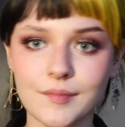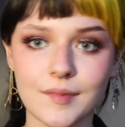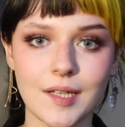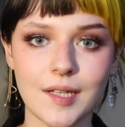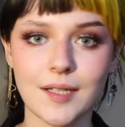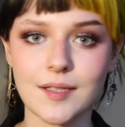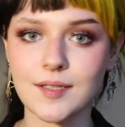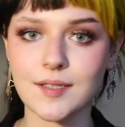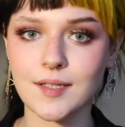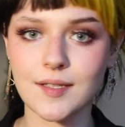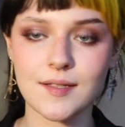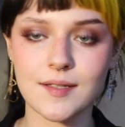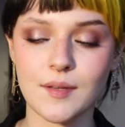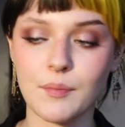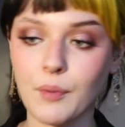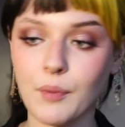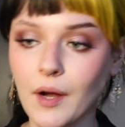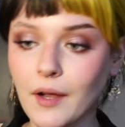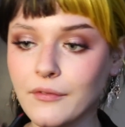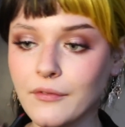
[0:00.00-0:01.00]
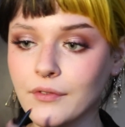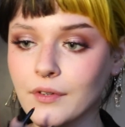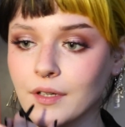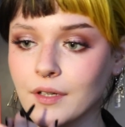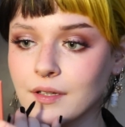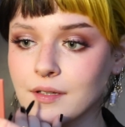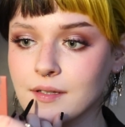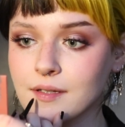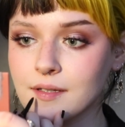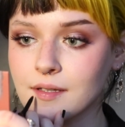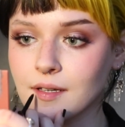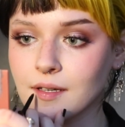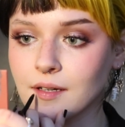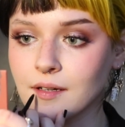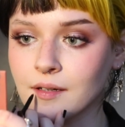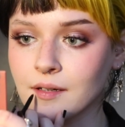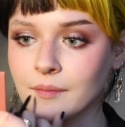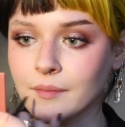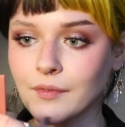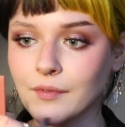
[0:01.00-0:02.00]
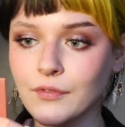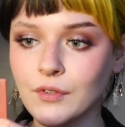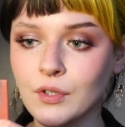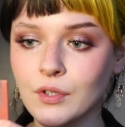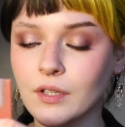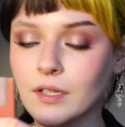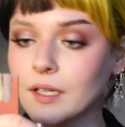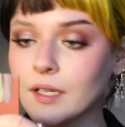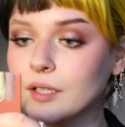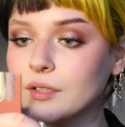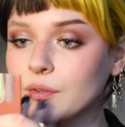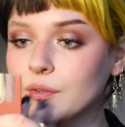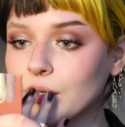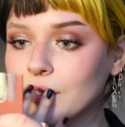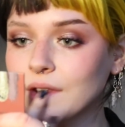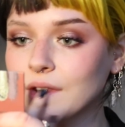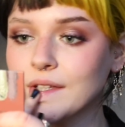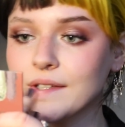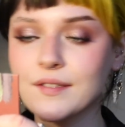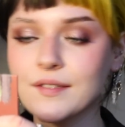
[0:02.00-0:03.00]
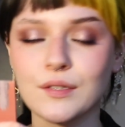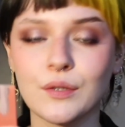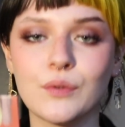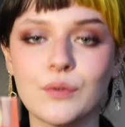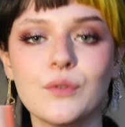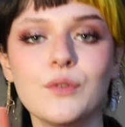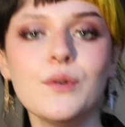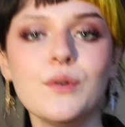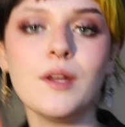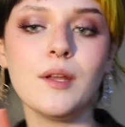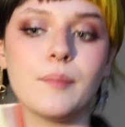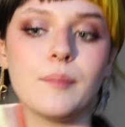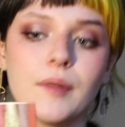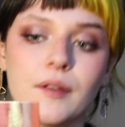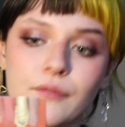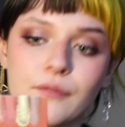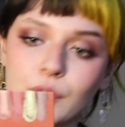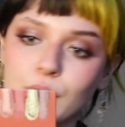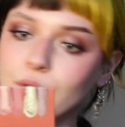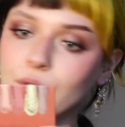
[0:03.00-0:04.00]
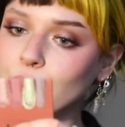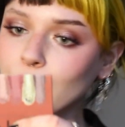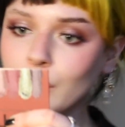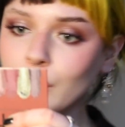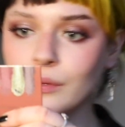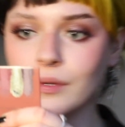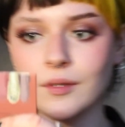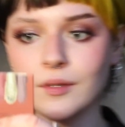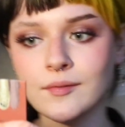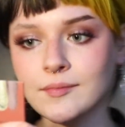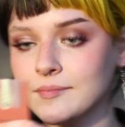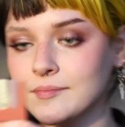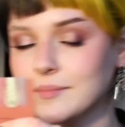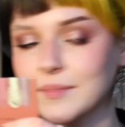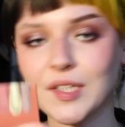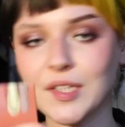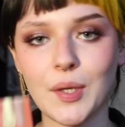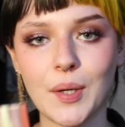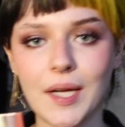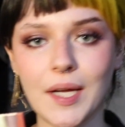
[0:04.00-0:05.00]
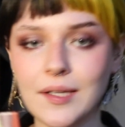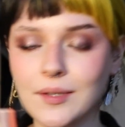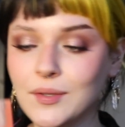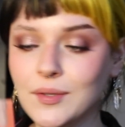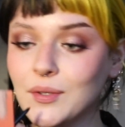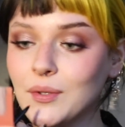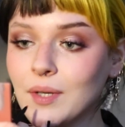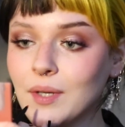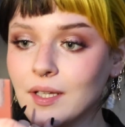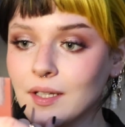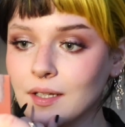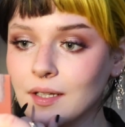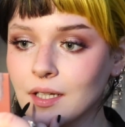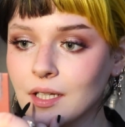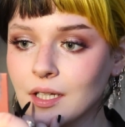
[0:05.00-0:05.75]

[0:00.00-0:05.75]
That's just the preference. If you don't like doing this, don't do it. But if you do, then go ahead and do it.